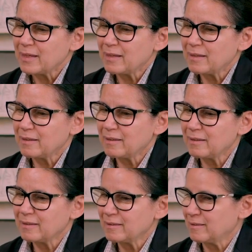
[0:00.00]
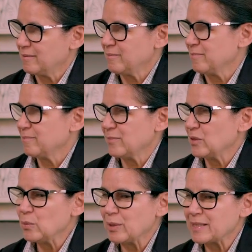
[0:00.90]

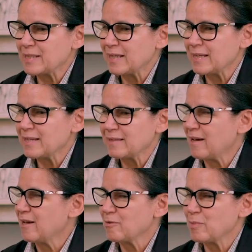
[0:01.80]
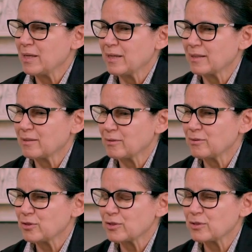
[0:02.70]
You can say that I am here
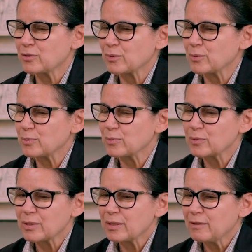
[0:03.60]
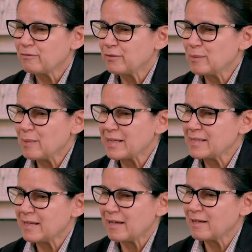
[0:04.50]
not just to feed
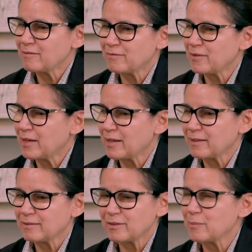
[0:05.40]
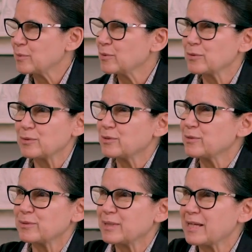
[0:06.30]
myself and reproduce
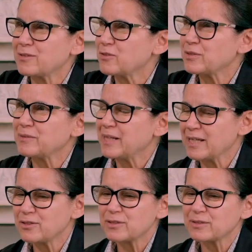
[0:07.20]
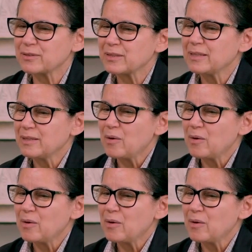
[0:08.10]
the next generation,